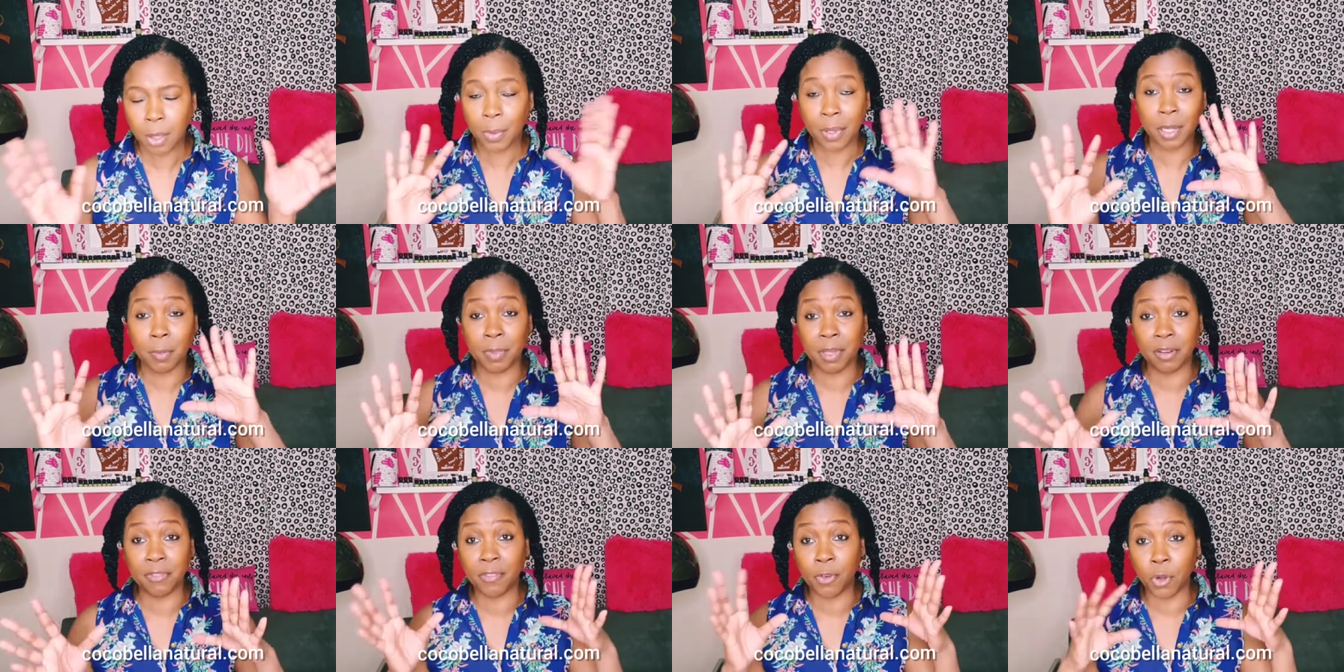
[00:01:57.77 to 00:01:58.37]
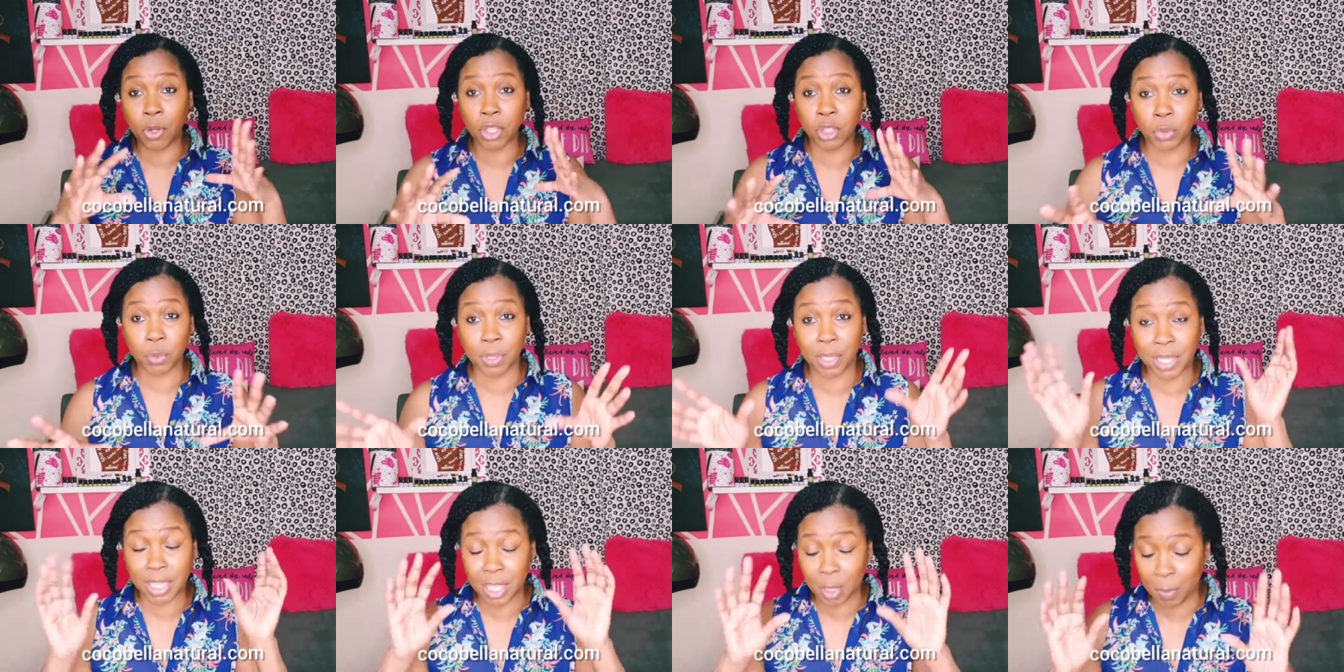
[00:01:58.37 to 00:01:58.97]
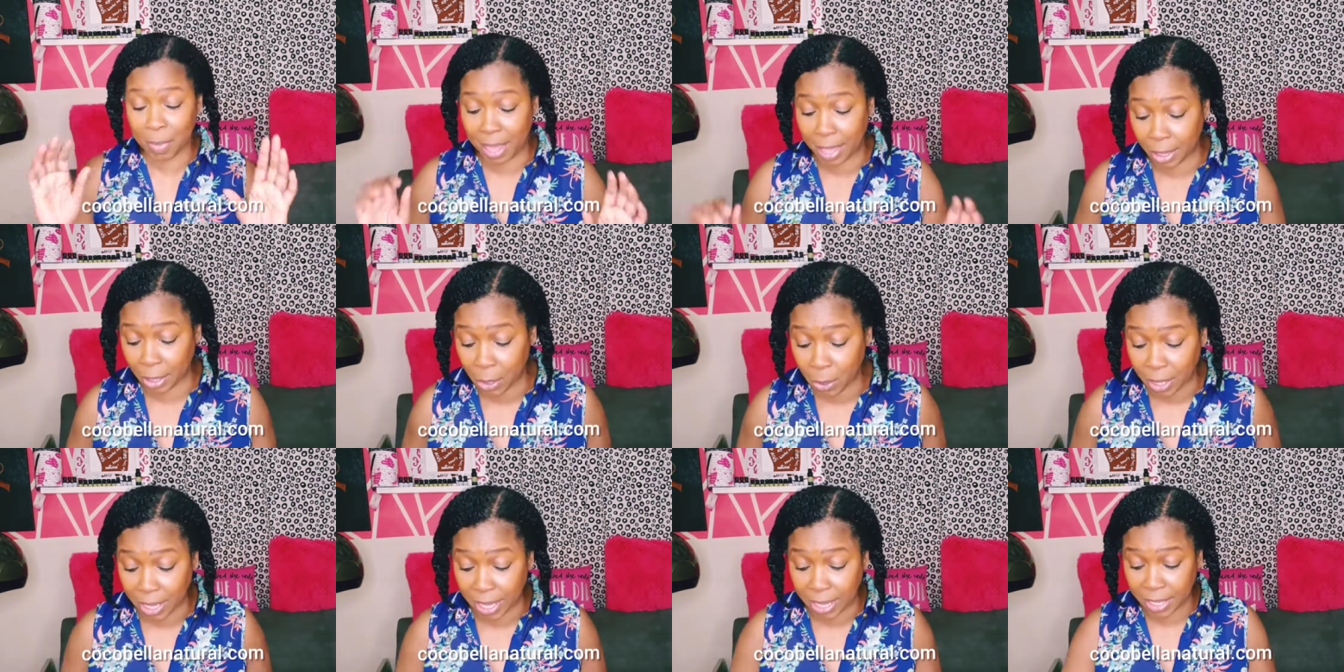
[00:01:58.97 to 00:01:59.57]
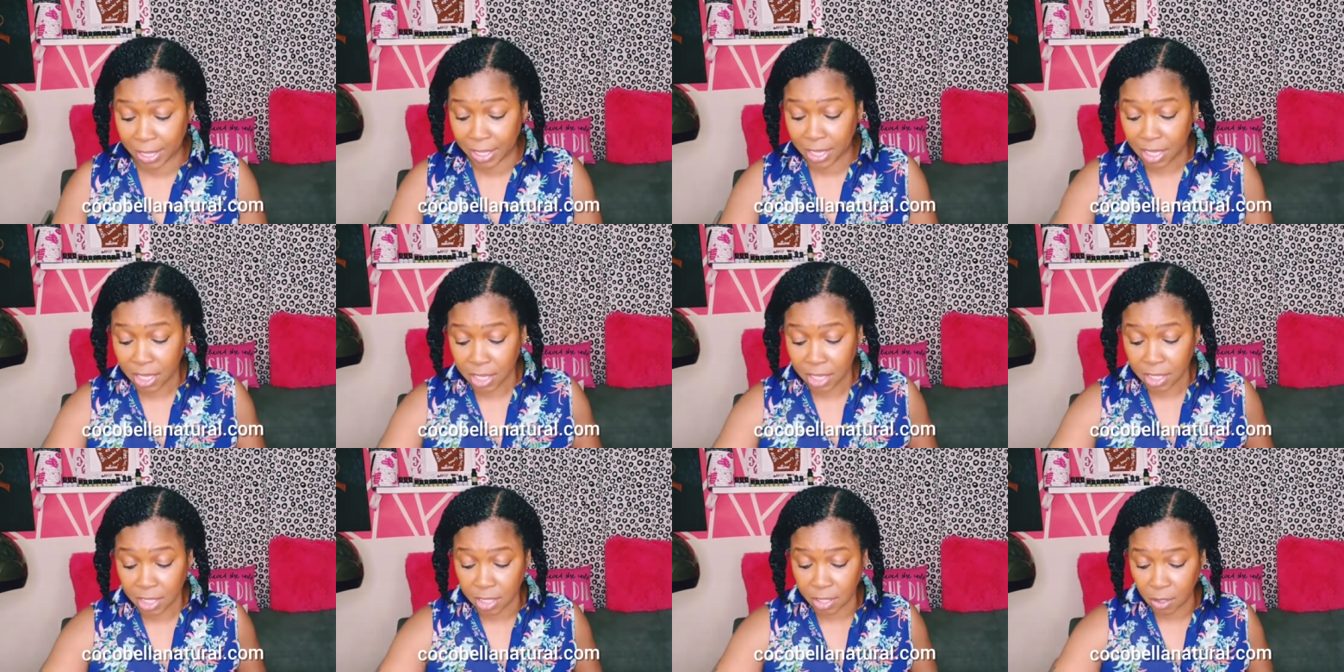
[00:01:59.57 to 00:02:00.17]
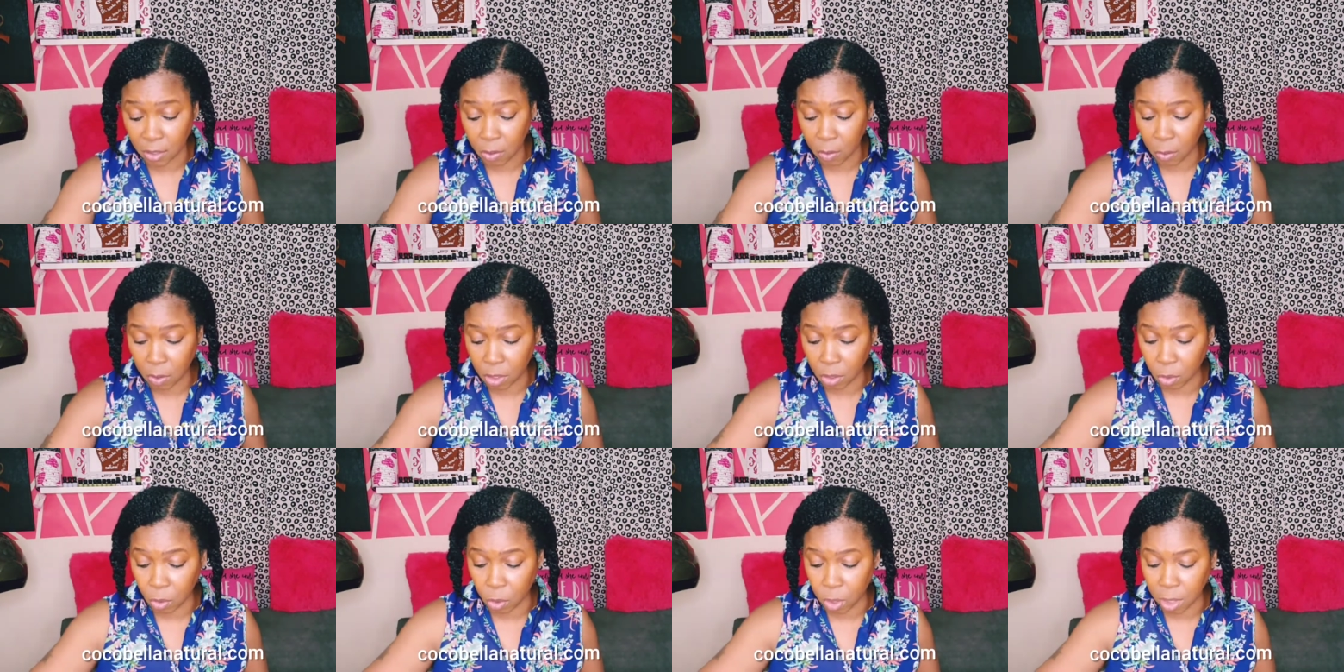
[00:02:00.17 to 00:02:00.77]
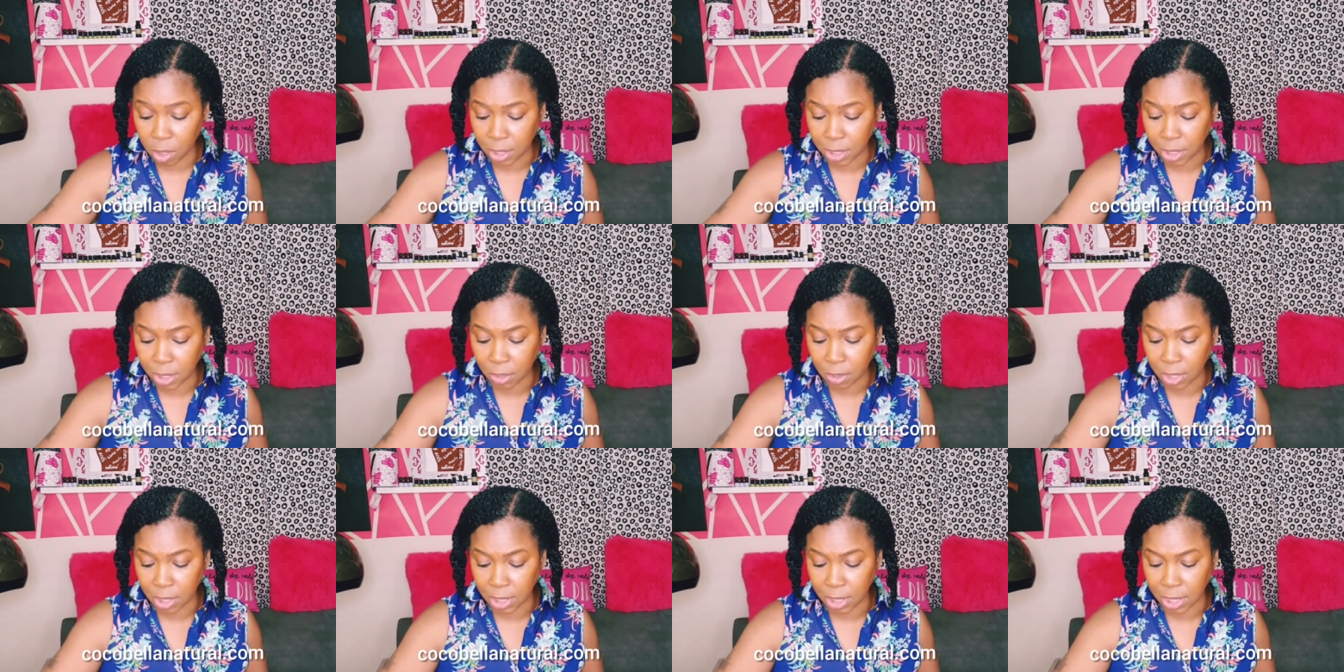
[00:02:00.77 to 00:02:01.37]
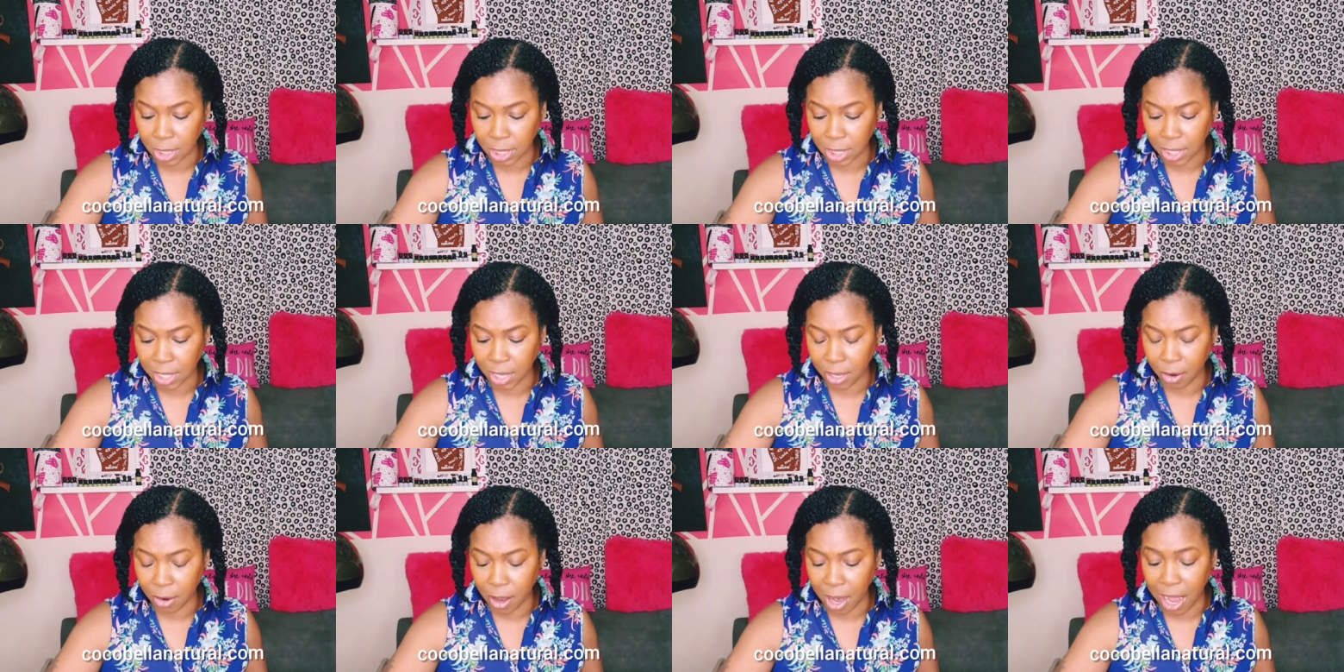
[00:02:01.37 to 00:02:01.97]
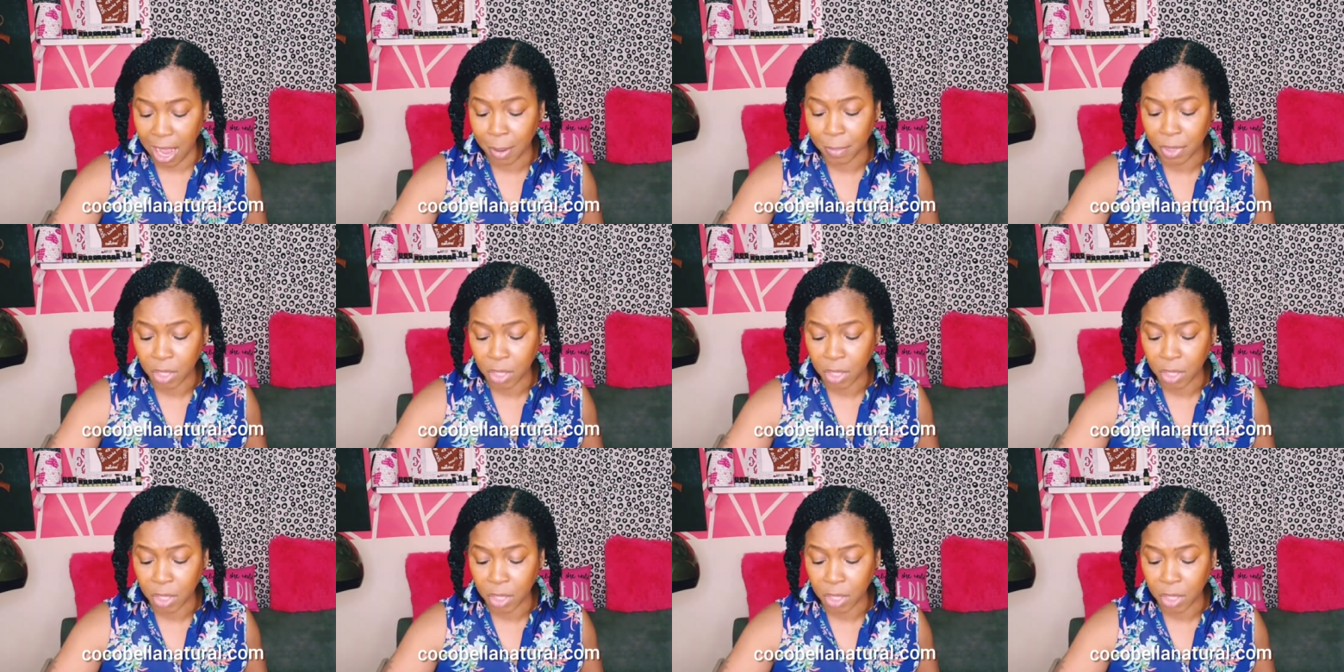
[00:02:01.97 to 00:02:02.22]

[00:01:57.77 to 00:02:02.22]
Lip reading: Wait a minute, focus, Renee, get back. Okay, so the oil is still sitting there. I'm